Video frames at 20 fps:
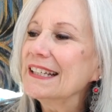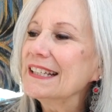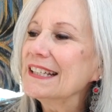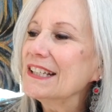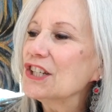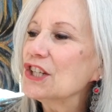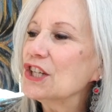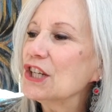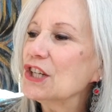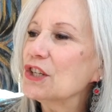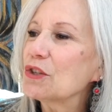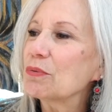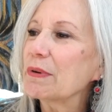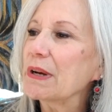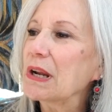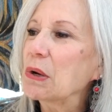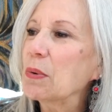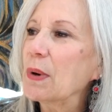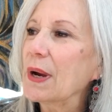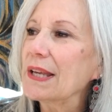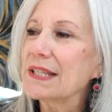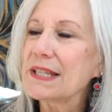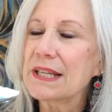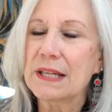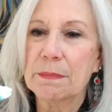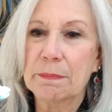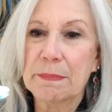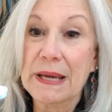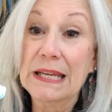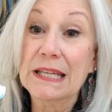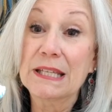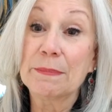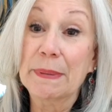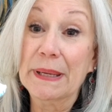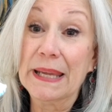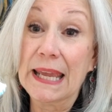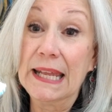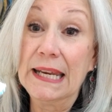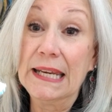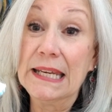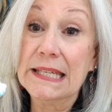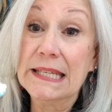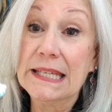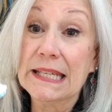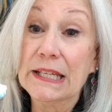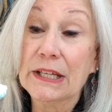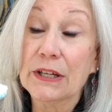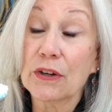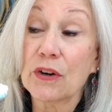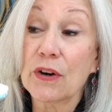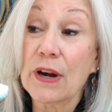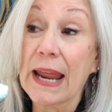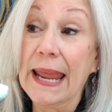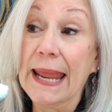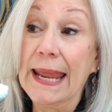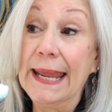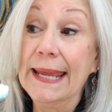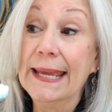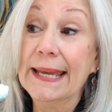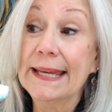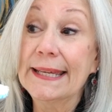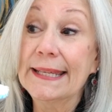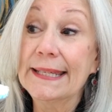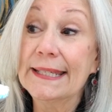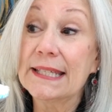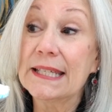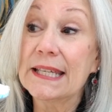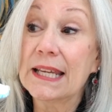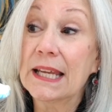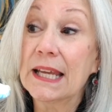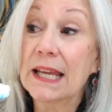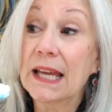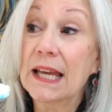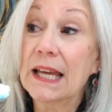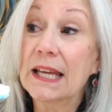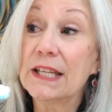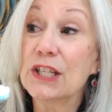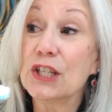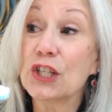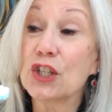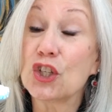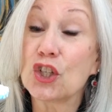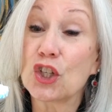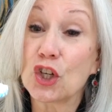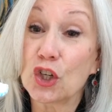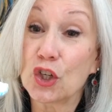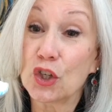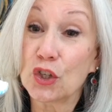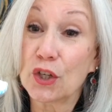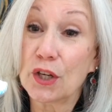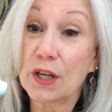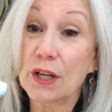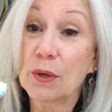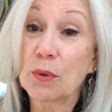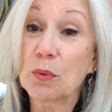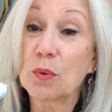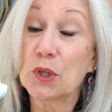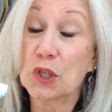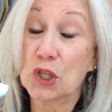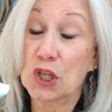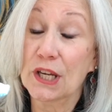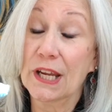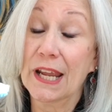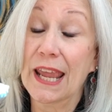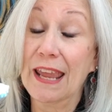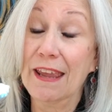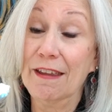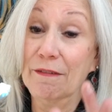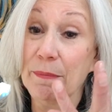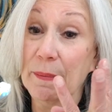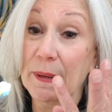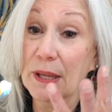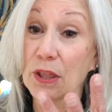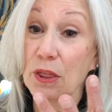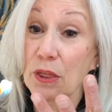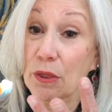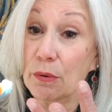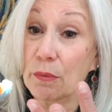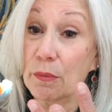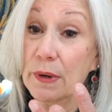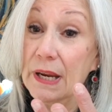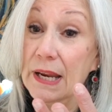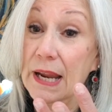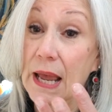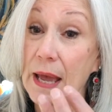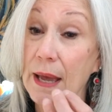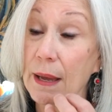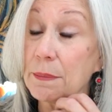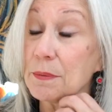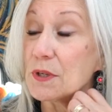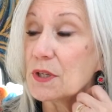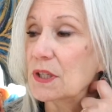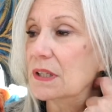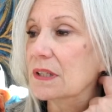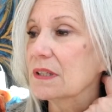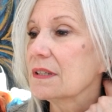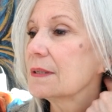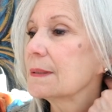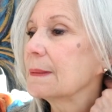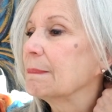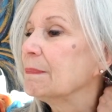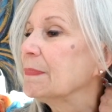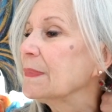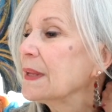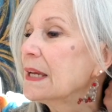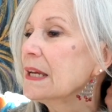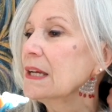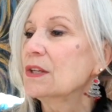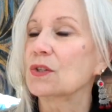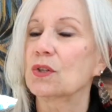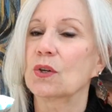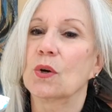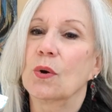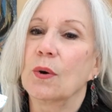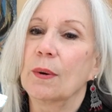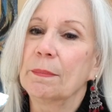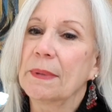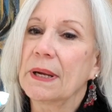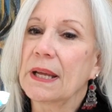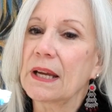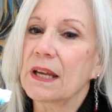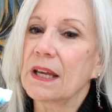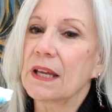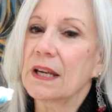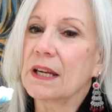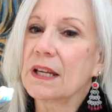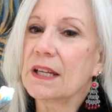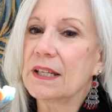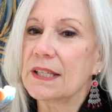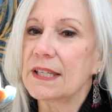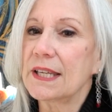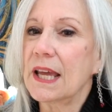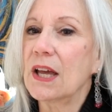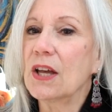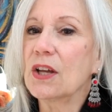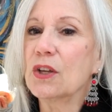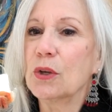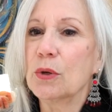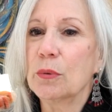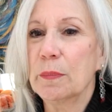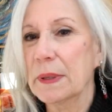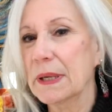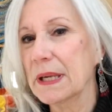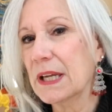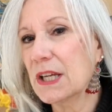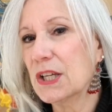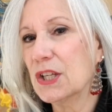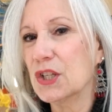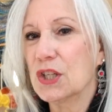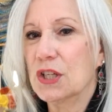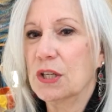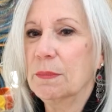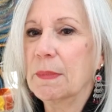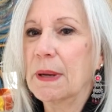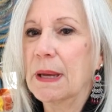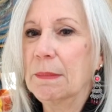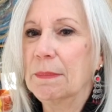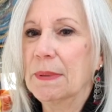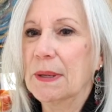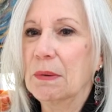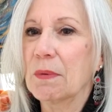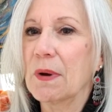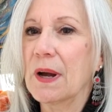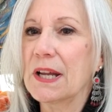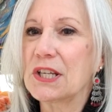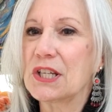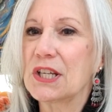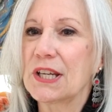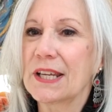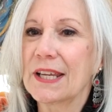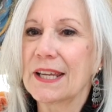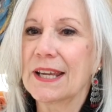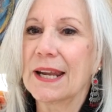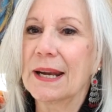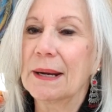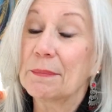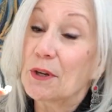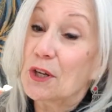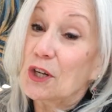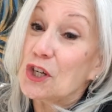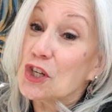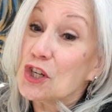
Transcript: She's requested my spaghetti dinner and a dessert, which she gave me three options. So I'm not going to tell you because she might be watching and I'm going to